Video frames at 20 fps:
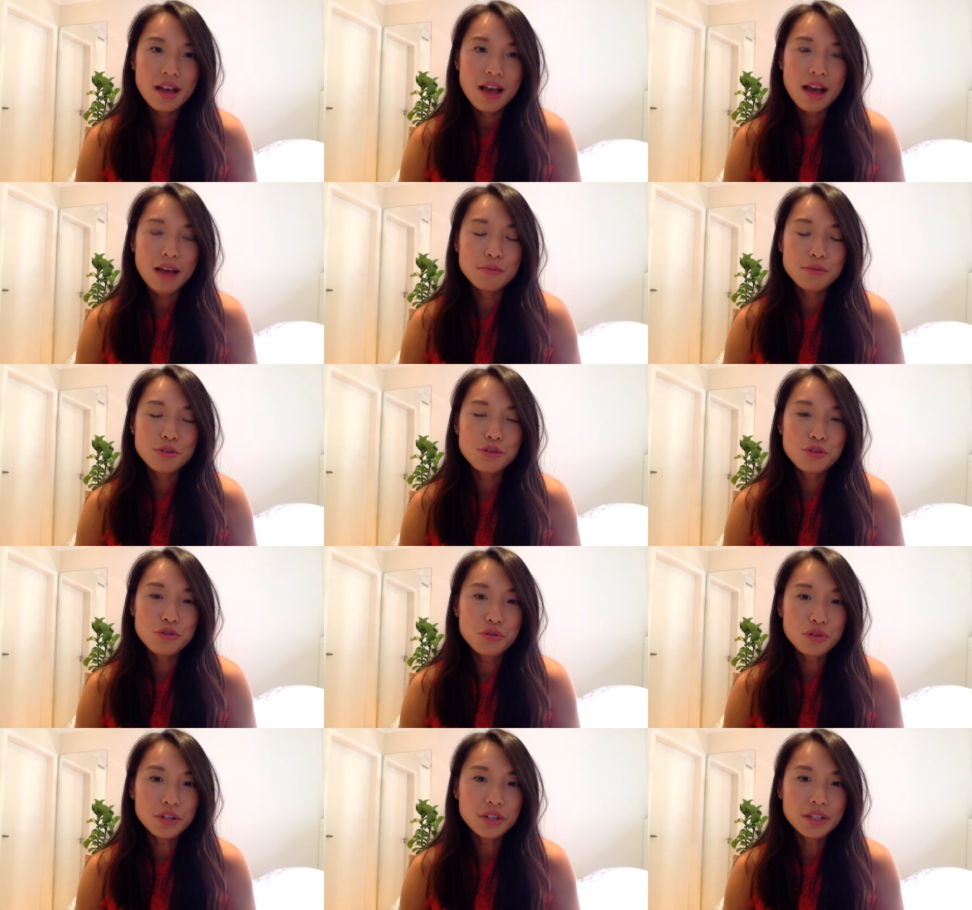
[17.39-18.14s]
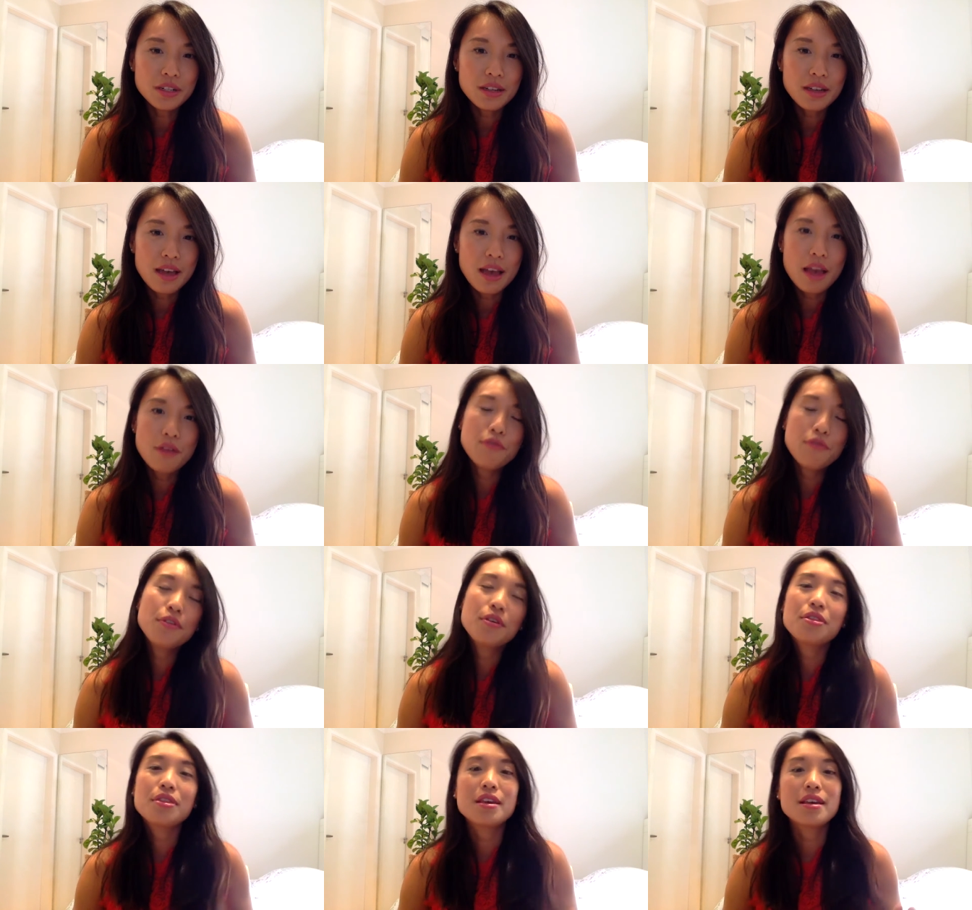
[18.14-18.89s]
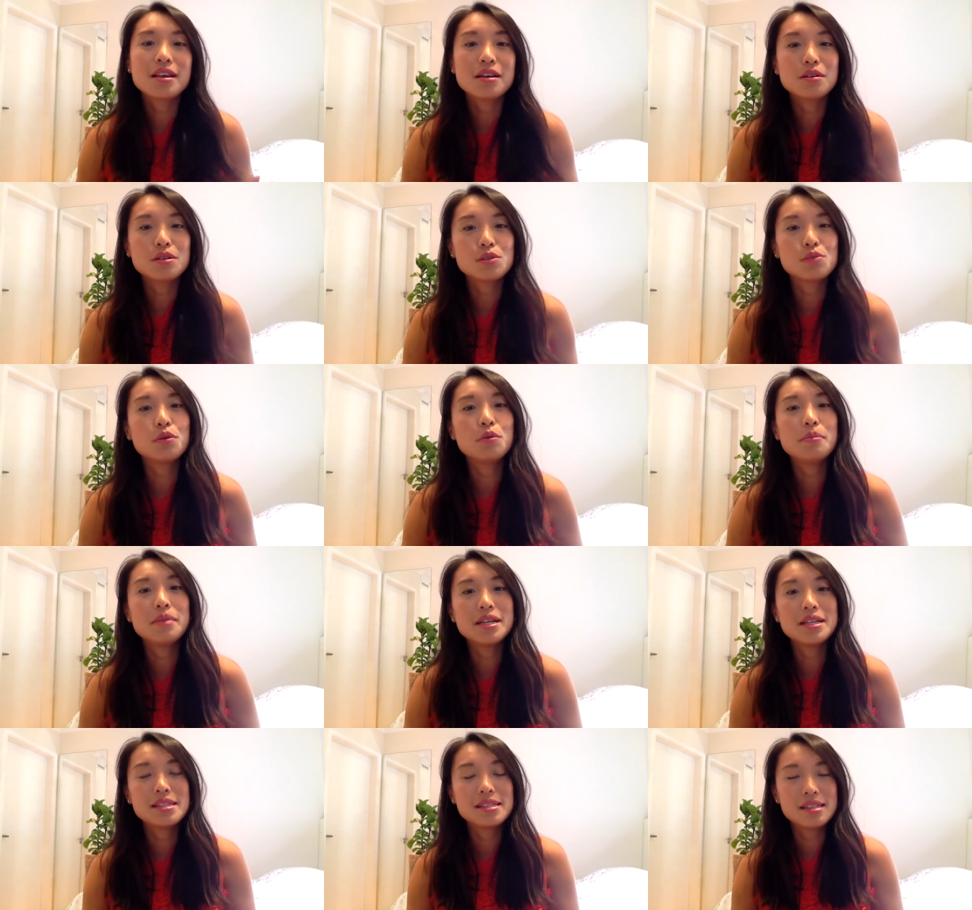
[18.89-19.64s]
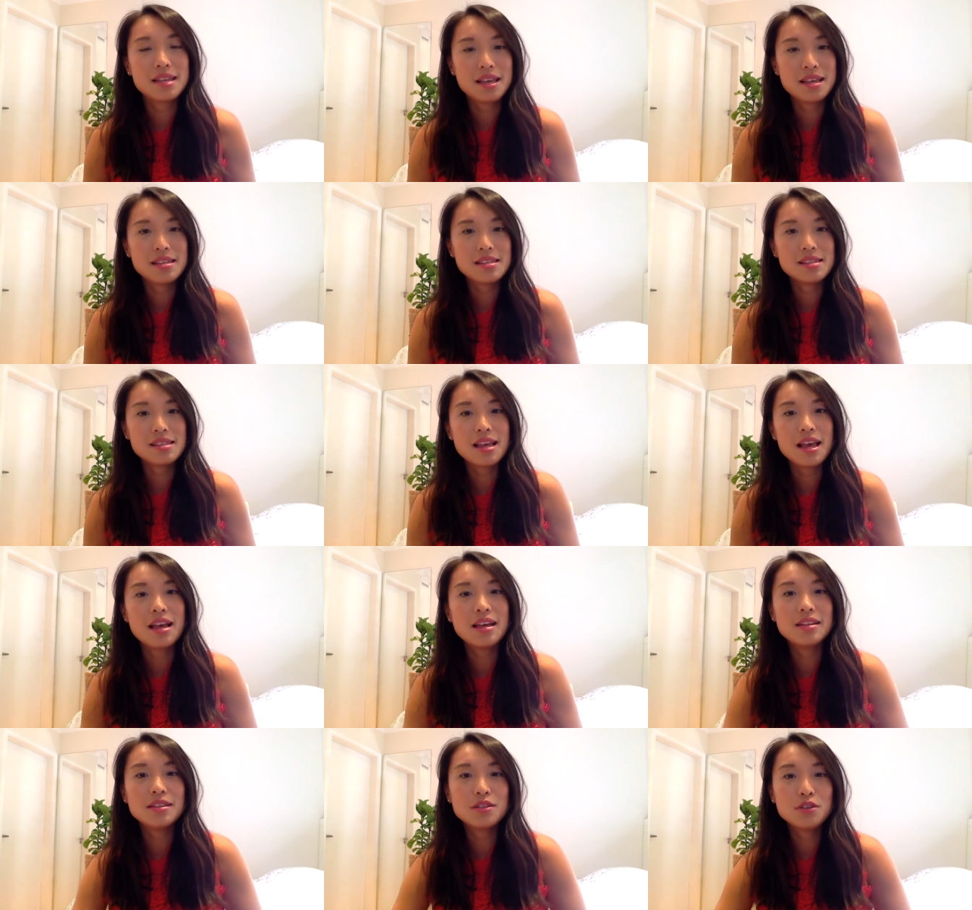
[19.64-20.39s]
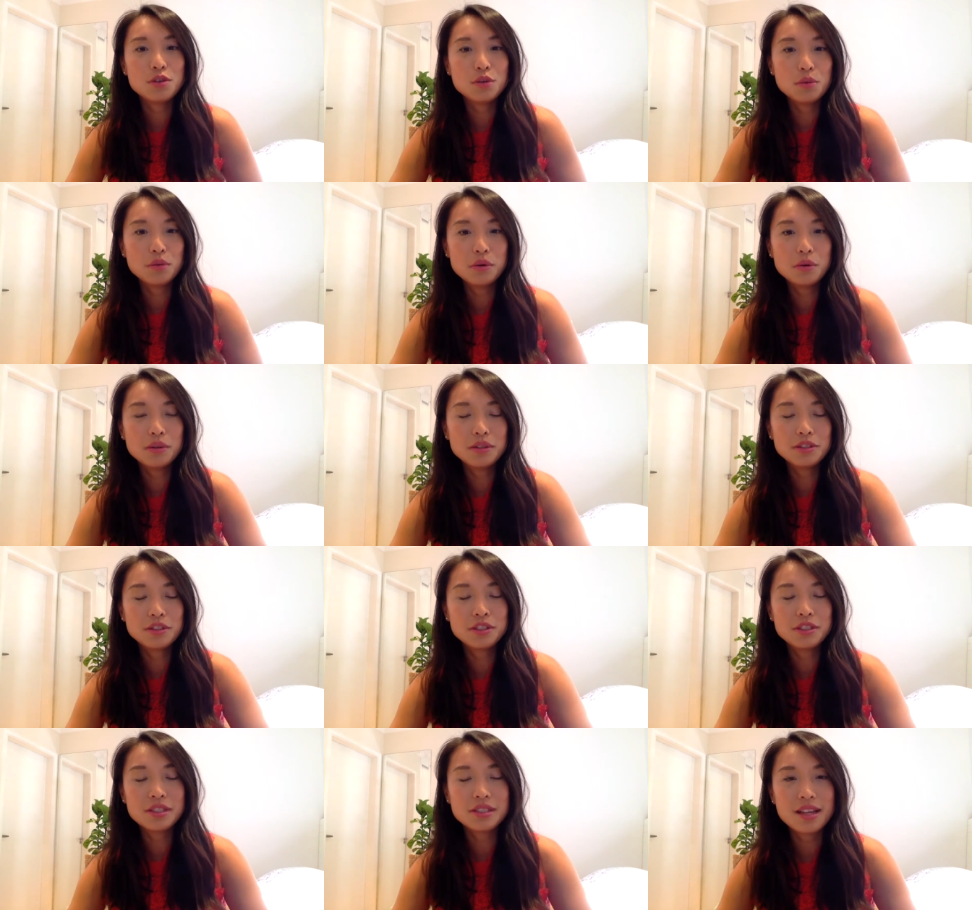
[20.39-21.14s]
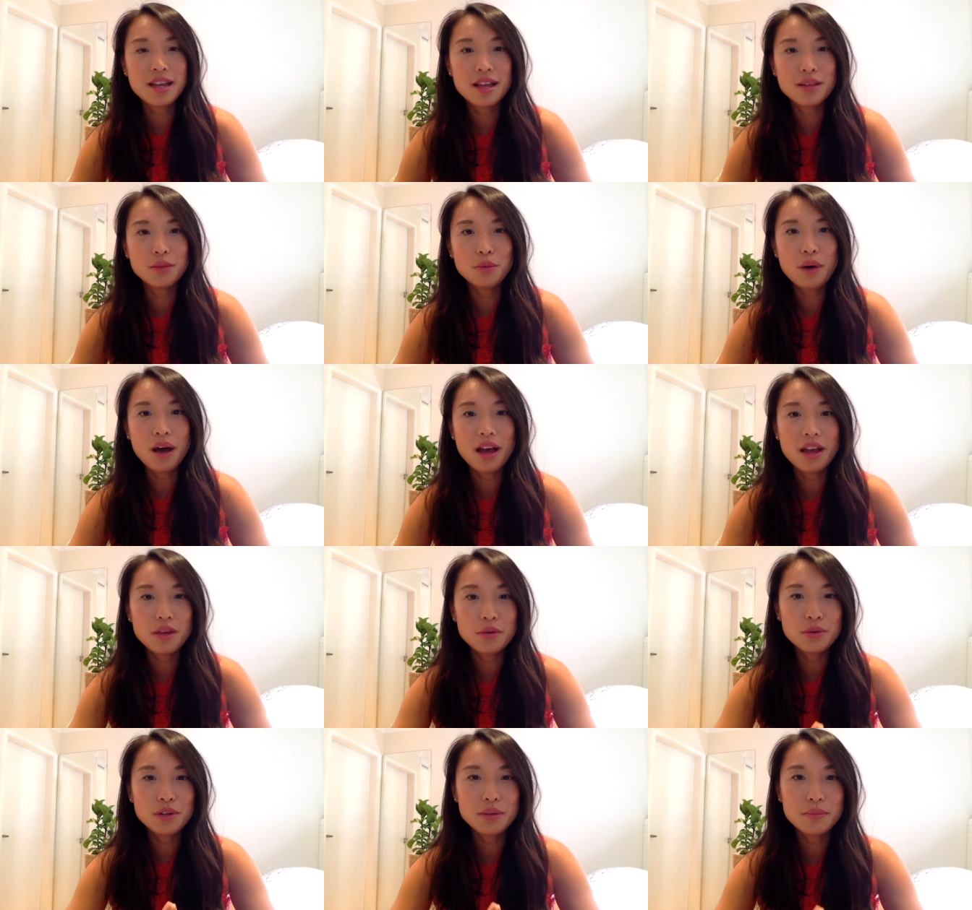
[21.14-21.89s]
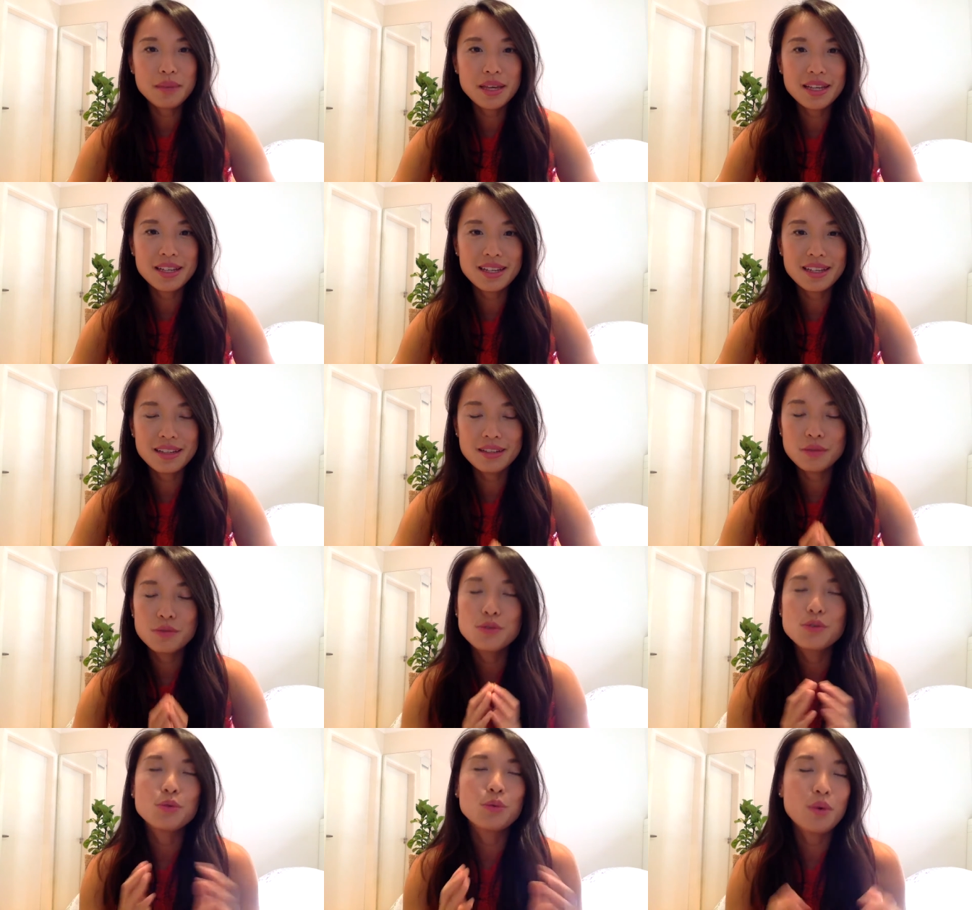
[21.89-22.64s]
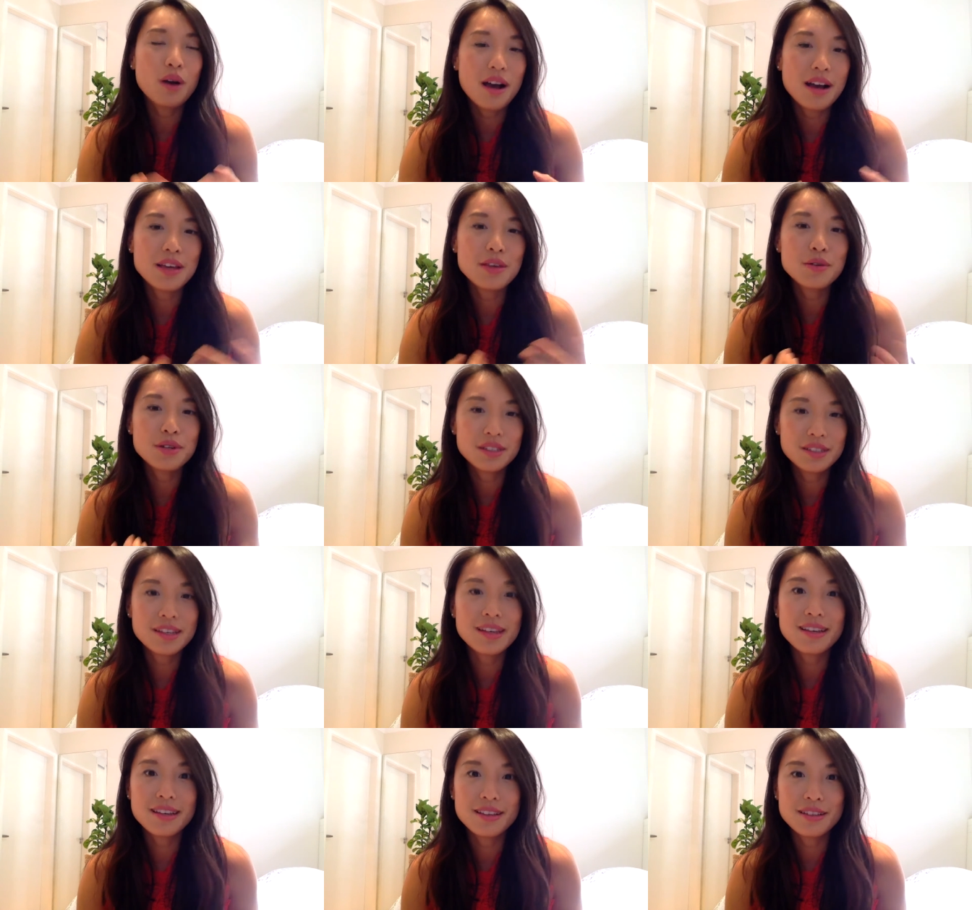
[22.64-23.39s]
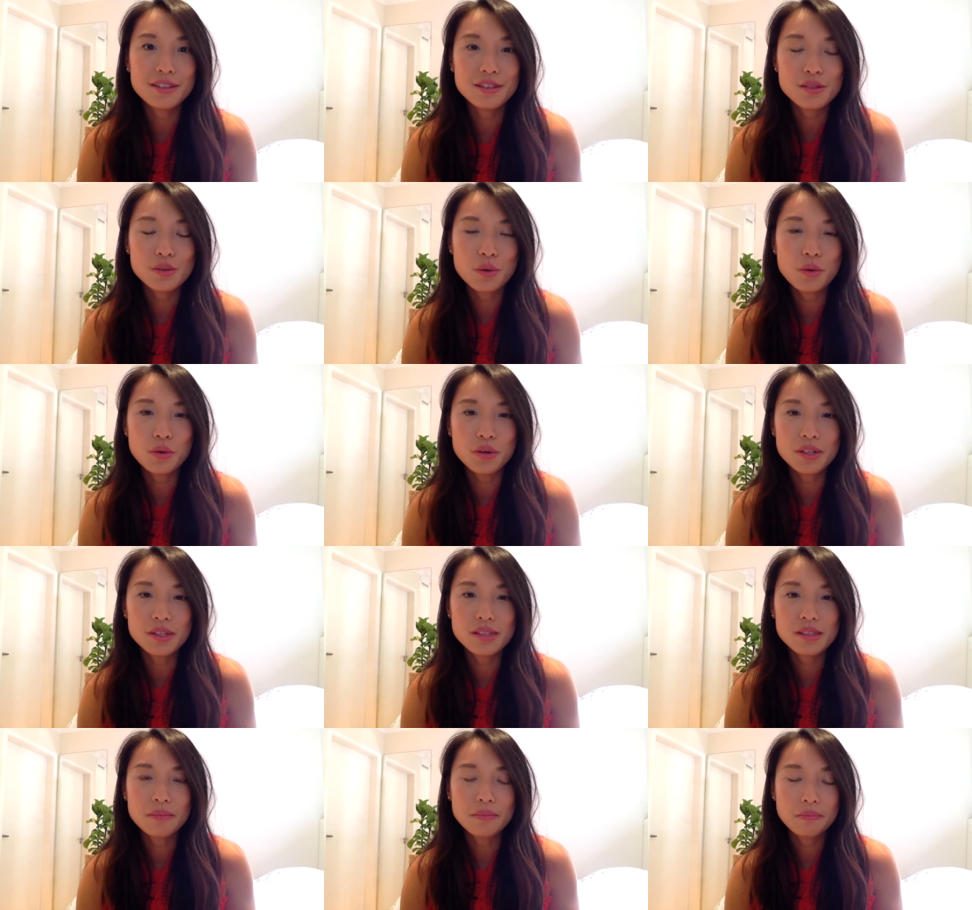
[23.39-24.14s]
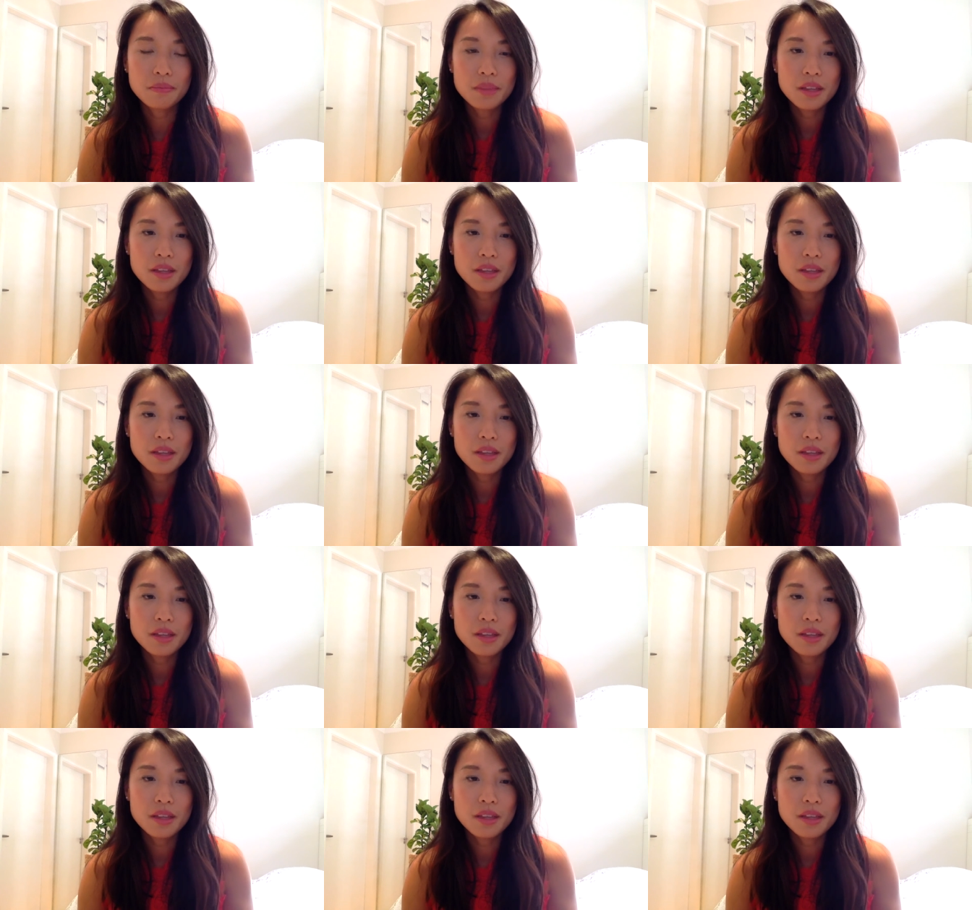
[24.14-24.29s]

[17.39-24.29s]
I'm sure everything else will make sense and you will understand why you are making why you are taking this course.